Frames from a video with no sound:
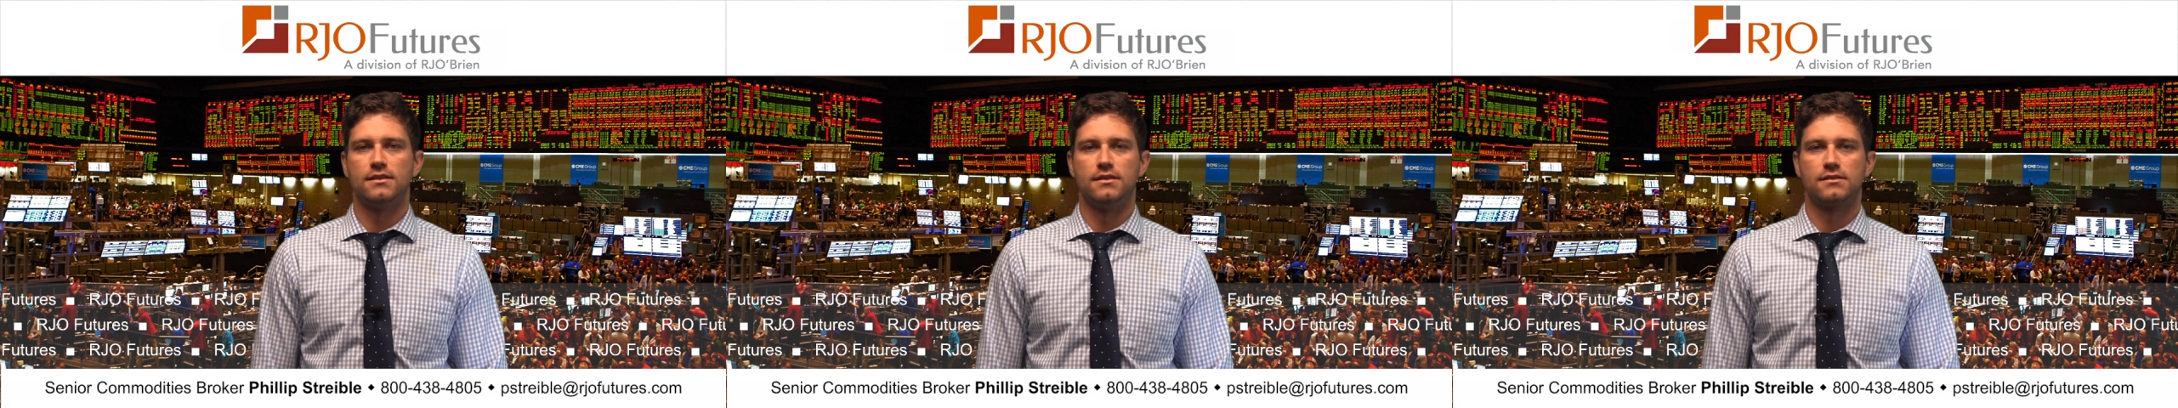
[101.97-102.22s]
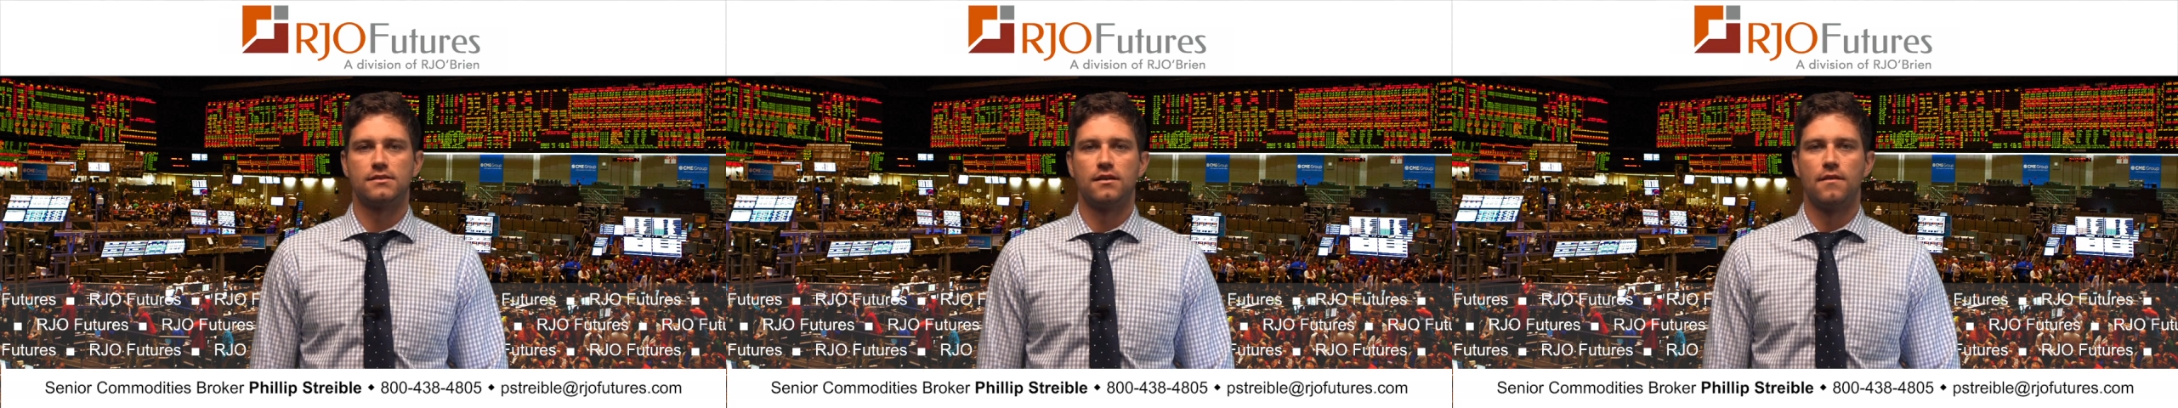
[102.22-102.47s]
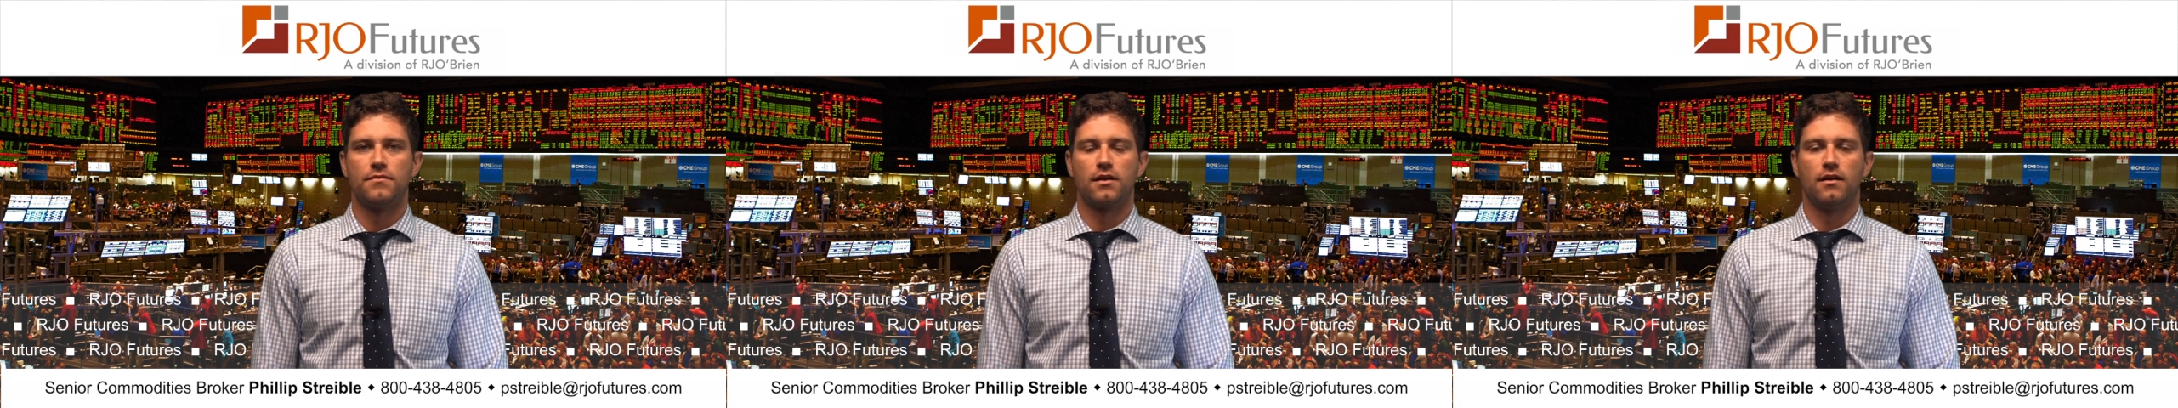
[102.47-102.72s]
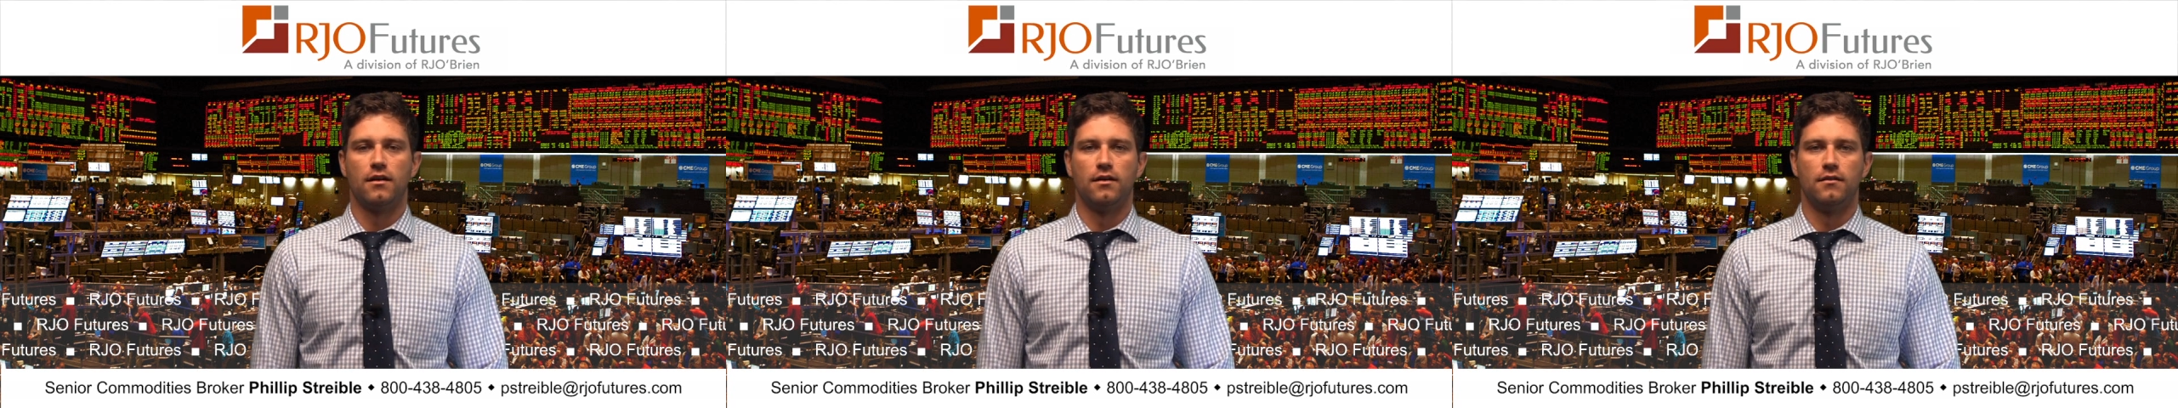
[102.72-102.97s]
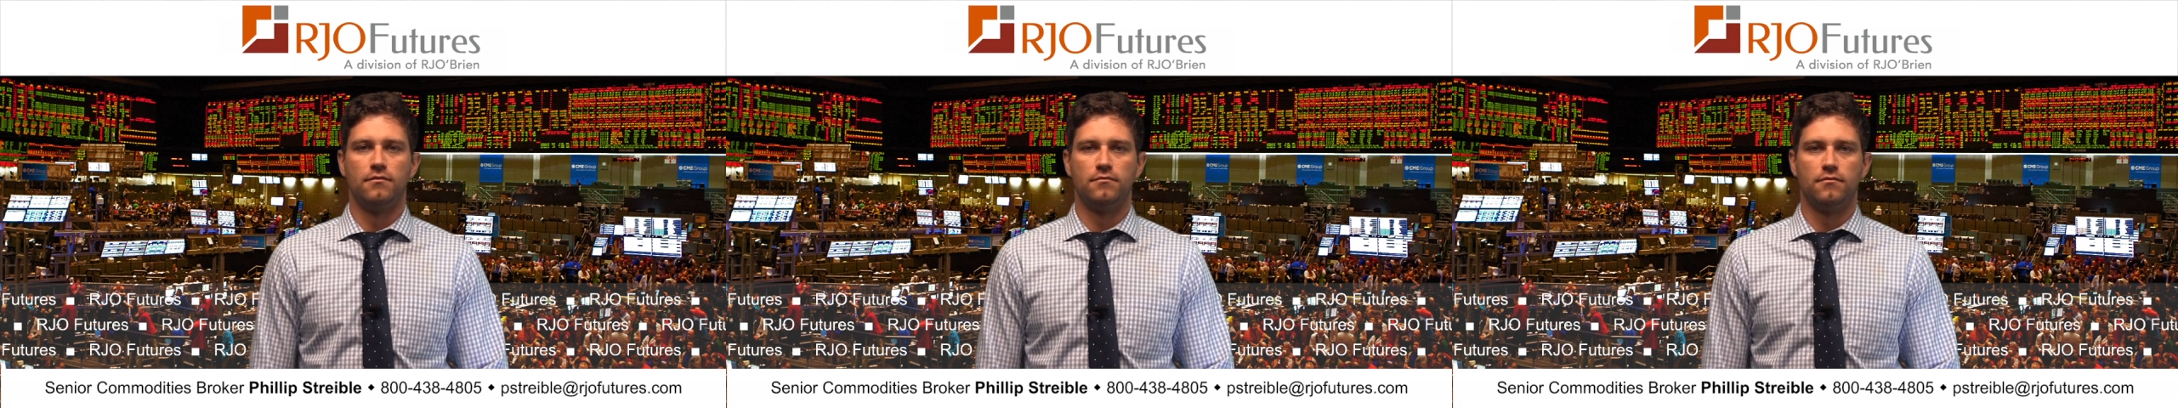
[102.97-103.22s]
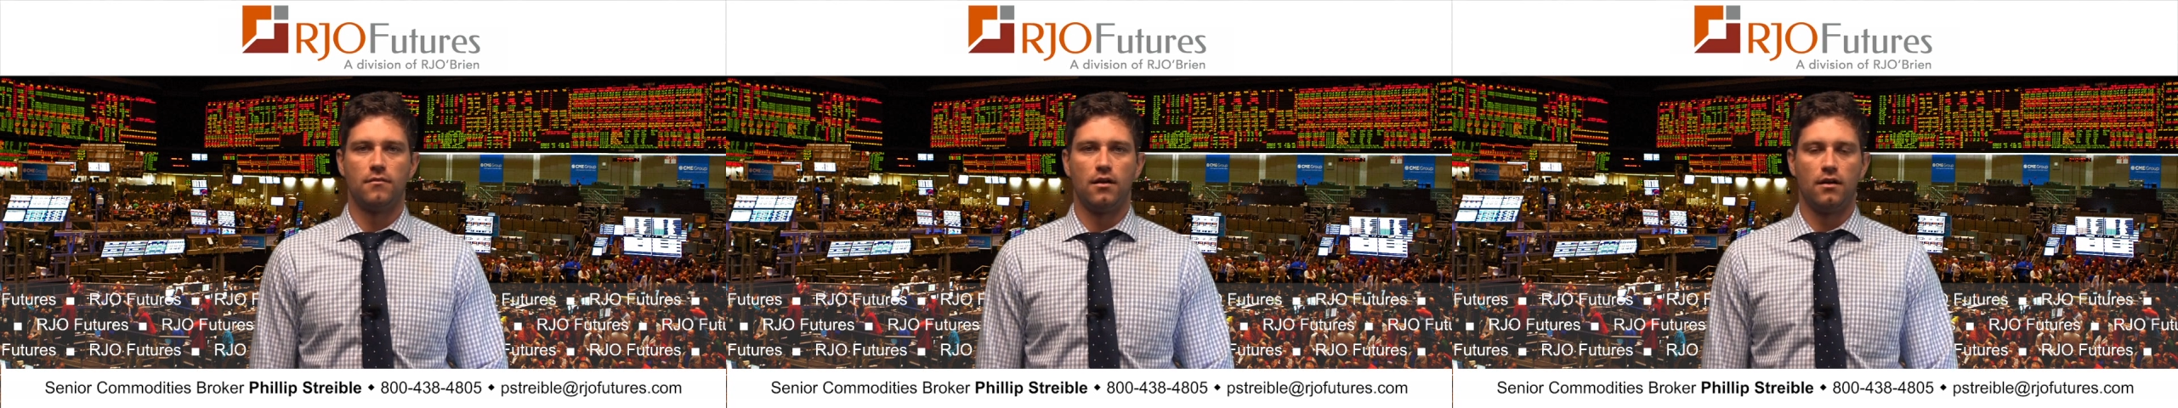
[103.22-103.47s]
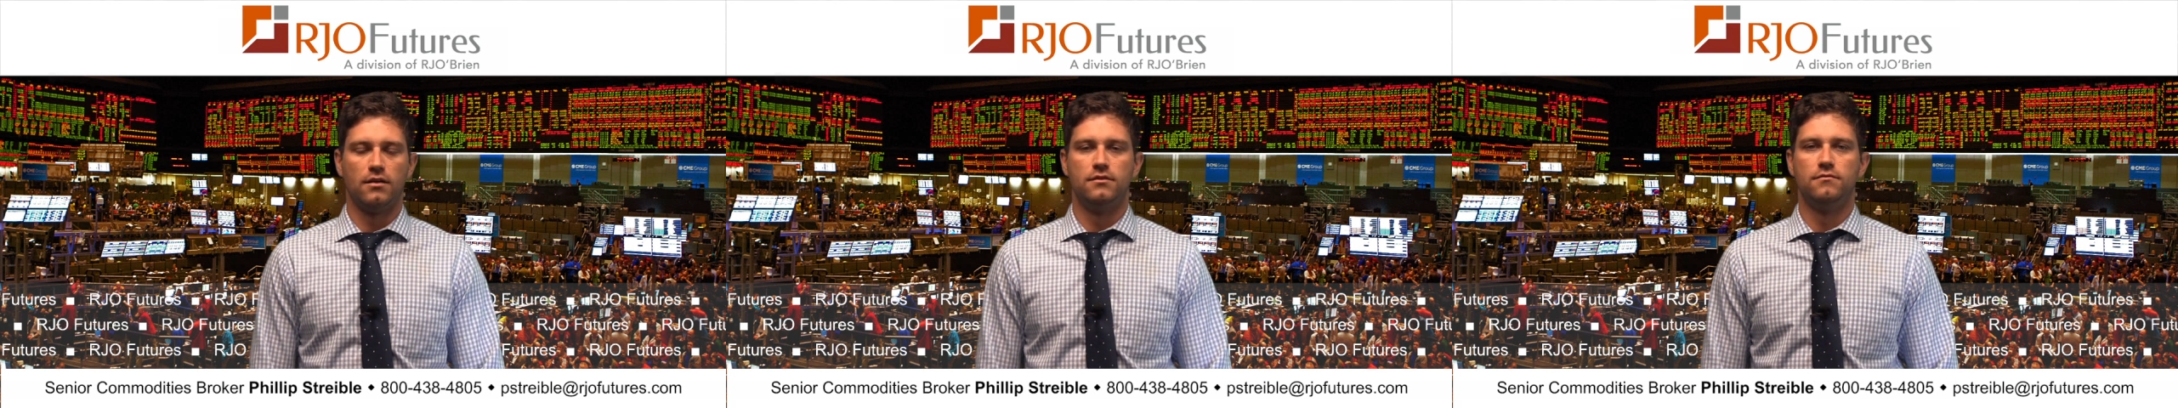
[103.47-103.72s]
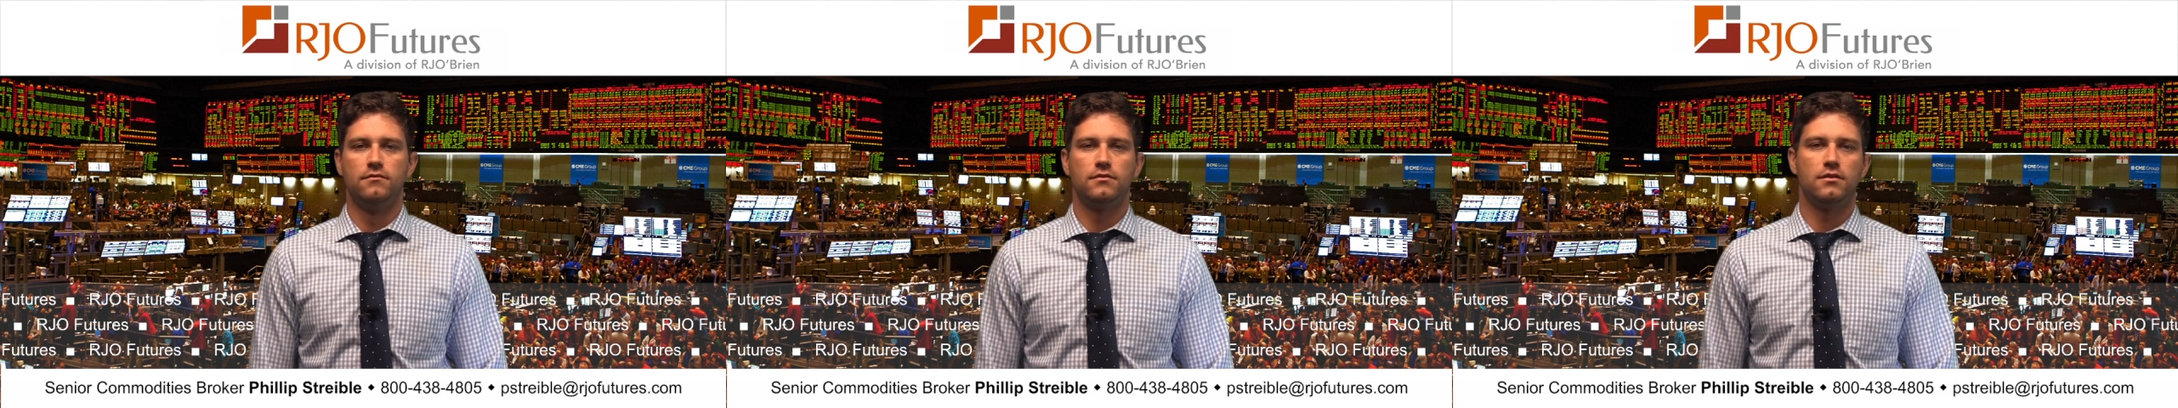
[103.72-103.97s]
this, um,
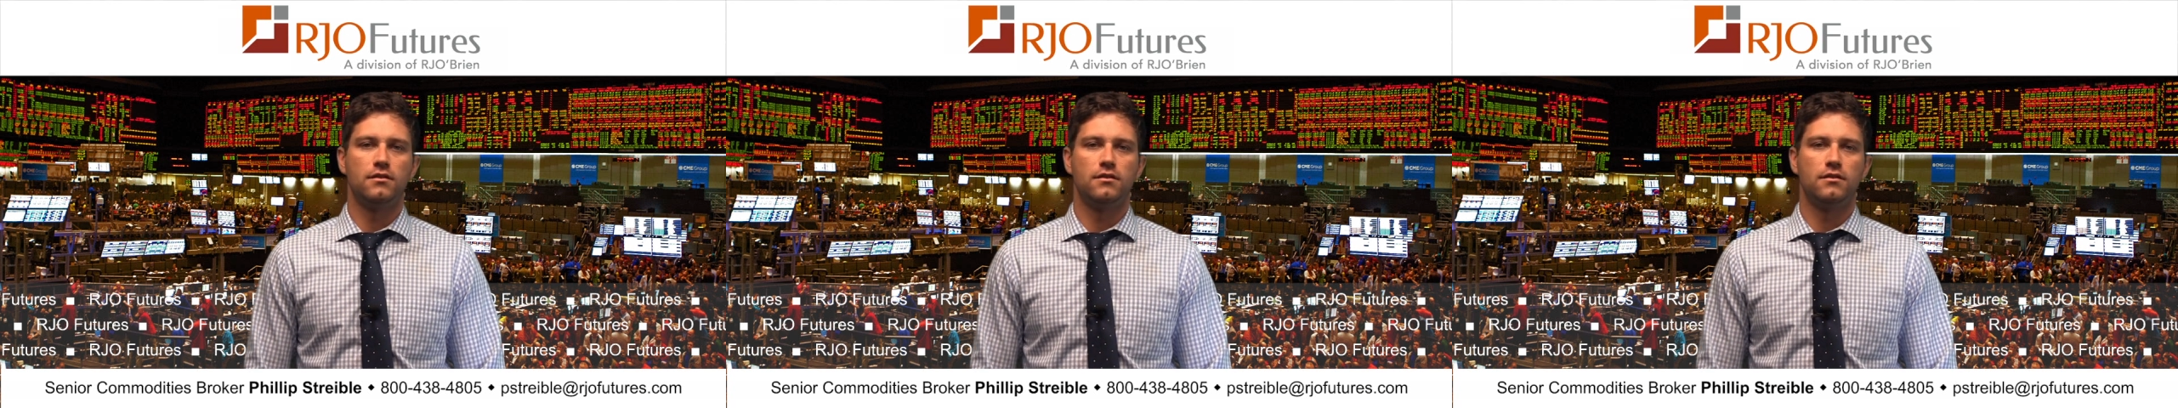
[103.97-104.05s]
un,